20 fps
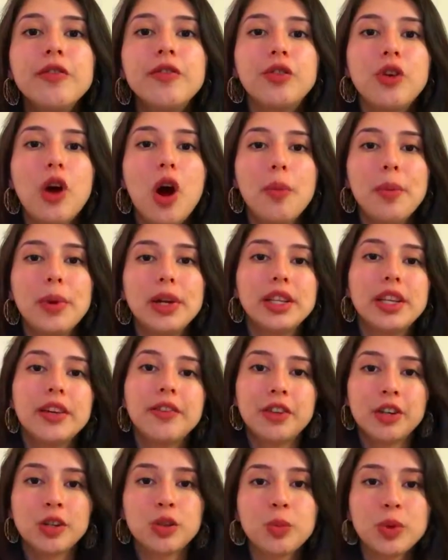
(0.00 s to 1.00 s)
from a
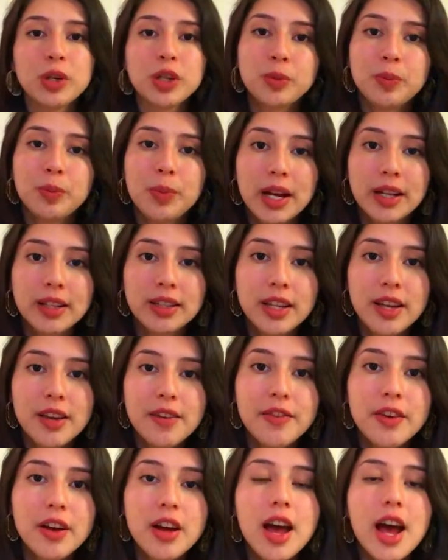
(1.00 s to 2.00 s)
different
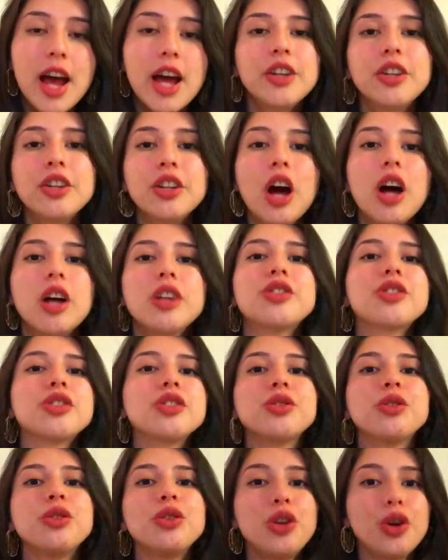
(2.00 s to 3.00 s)
perspective and not
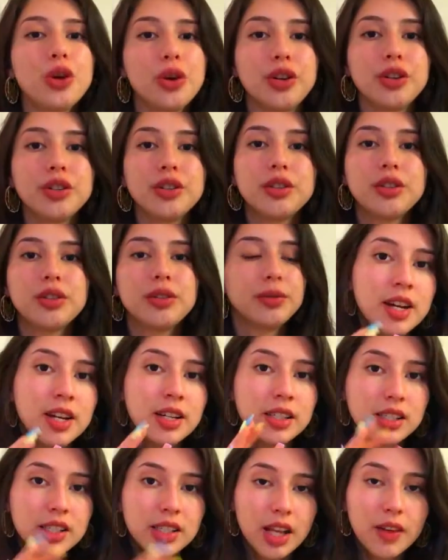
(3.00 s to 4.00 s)
just yours.
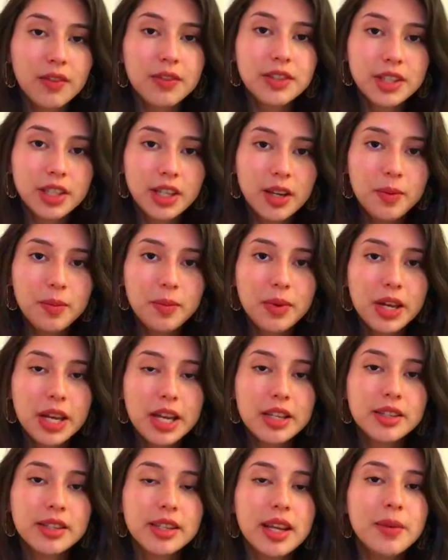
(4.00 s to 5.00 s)
Self-esteem
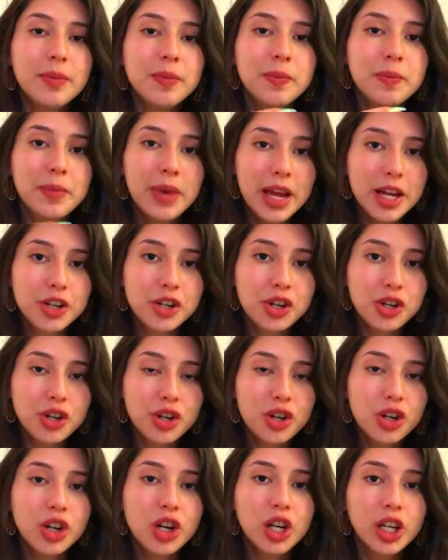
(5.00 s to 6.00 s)
is a
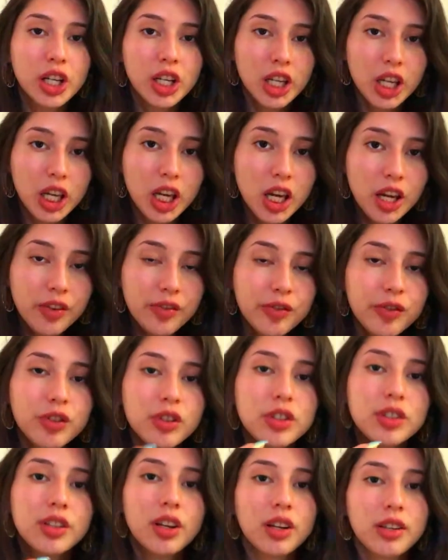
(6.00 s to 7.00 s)
major key
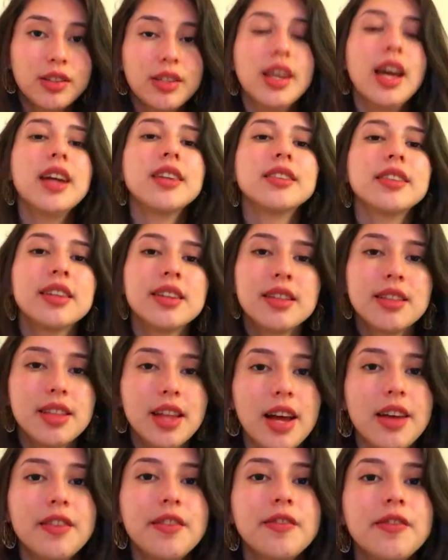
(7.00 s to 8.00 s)
for success in
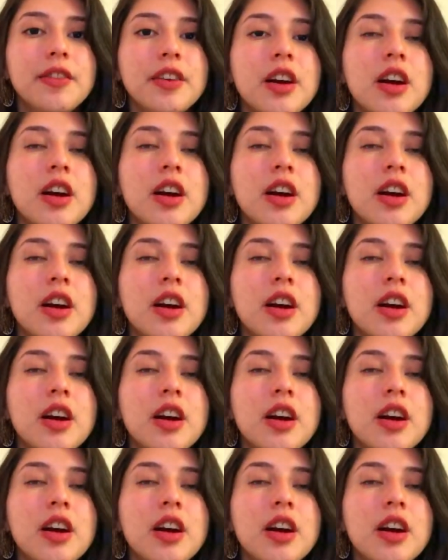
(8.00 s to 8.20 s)
life.